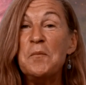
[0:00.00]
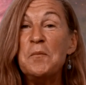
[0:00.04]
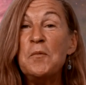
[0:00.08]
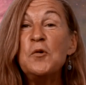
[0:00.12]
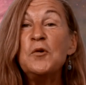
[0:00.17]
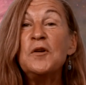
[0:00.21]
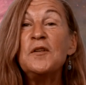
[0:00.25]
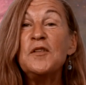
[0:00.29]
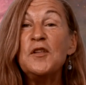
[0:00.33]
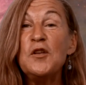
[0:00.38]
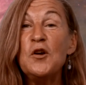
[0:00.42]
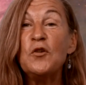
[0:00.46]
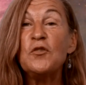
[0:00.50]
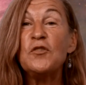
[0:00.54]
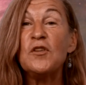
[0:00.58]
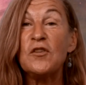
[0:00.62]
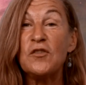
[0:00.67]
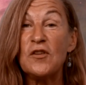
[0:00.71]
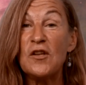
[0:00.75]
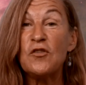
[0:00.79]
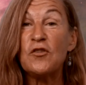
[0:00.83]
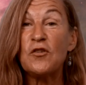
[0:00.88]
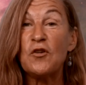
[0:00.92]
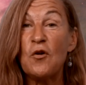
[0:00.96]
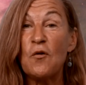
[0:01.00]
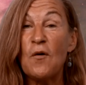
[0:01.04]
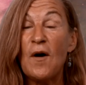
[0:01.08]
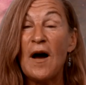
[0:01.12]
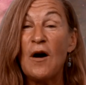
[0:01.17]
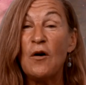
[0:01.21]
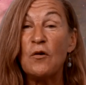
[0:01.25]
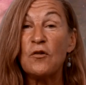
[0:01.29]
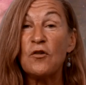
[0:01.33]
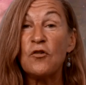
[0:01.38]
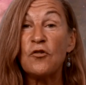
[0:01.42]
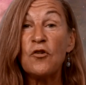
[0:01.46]
Moon and Leo says, let's go
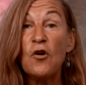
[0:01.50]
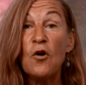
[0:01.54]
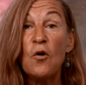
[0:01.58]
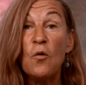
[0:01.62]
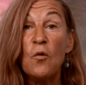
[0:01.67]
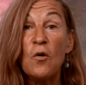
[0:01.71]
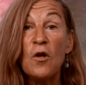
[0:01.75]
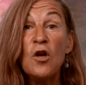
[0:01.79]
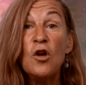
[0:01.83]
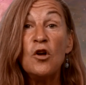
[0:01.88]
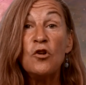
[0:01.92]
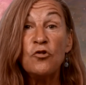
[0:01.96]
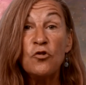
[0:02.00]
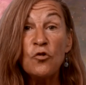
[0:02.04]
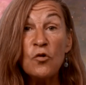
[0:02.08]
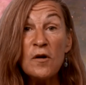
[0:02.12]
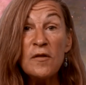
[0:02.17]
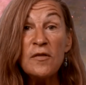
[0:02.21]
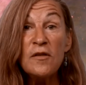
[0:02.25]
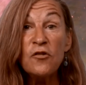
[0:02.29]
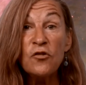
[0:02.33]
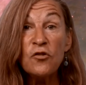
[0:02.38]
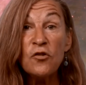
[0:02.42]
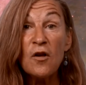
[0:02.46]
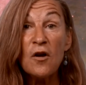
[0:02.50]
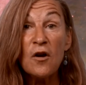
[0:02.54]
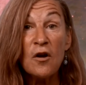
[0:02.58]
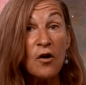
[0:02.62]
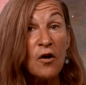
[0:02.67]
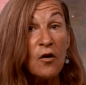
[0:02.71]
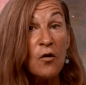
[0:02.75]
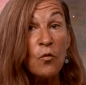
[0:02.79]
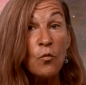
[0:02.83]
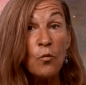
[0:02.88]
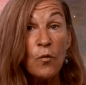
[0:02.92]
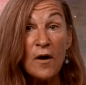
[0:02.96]
out. So during this
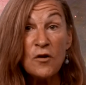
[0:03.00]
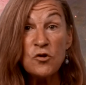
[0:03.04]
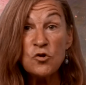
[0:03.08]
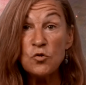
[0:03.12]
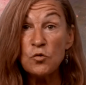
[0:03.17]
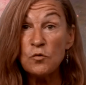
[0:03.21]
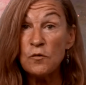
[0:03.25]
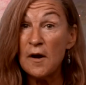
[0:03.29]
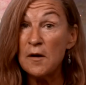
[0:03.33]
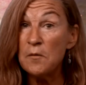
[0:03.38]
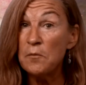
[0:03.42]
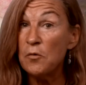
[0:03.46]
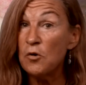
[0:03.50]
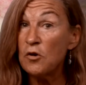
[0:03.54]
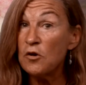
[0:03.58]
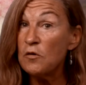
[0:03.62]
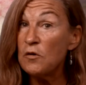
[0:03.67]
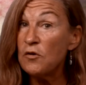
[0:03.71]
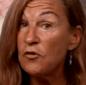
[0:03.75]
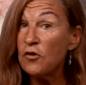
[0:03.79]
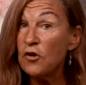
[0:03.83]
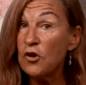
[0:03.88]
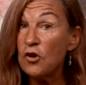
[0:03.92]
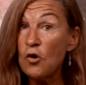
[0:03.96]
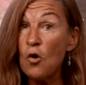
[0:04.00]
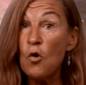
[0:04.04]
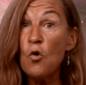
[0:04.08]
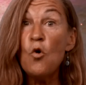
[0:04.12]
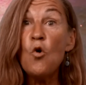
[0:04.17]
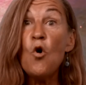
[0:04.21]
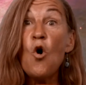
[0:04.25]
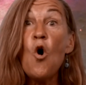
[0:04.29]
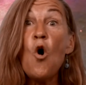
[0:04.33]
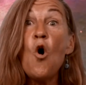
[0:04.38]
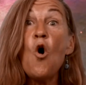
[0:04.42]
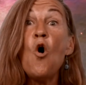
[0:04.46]
retrograde, Mercury's going to go,
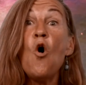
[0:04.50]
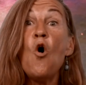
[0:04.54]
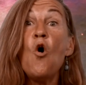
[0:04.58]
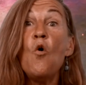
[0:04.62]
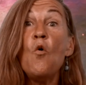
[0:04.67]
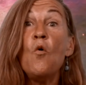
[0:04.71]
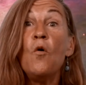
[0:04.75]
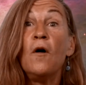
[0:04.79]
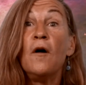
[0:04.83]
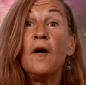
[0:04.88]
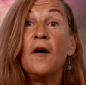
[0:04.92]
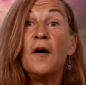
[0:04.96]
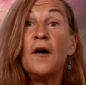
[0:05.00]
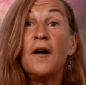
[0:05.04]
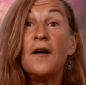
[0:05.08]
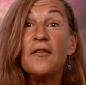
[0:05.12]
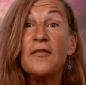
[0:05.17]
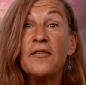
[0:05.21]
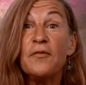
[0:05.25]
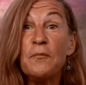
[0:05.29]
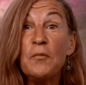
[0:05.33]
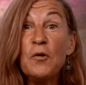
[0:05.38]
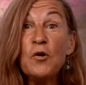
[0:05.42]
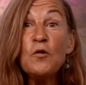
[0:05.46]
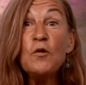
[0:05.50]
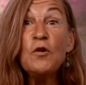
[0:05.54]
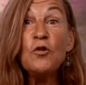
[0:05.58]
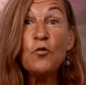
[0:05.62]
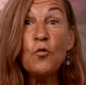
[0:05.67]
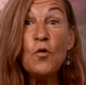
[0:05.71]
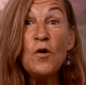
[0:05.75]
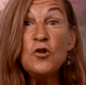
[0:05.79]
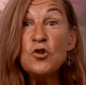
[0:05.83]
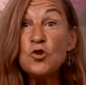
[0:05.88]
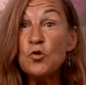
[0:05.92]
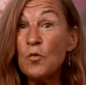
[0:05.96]
oh,
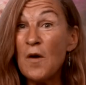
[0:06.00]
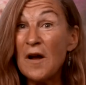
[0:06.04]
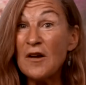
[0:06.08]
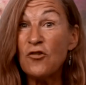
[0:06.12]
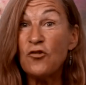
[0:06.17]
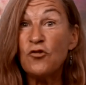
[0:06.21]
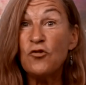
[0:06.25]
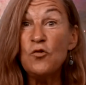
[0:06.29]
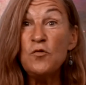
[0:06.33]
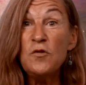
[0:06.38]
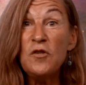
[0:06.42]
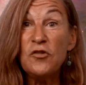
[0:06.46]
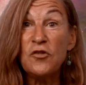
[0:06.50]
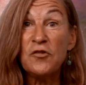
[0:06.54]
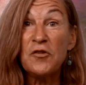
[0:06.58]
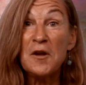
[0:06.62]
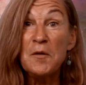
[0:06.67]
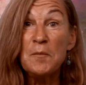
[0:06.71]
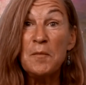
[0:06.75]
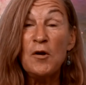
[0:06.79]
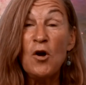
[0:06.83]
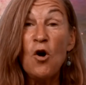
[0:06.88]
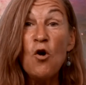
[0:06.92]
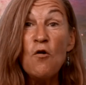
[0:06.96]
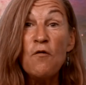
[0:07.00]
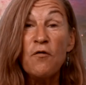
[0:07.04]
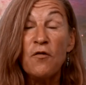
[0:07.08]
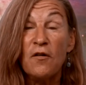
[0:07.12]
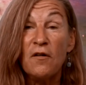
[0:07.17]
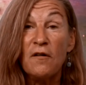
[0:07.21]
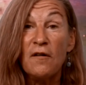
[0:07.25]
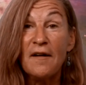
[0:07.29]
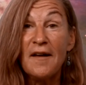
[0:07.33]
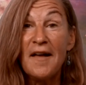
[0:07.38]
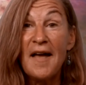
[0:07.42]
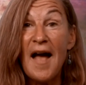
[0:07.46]
Mercury's going direct soon. This is going to be
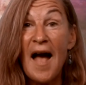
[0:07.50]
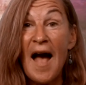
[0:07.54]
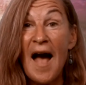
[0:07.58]
over.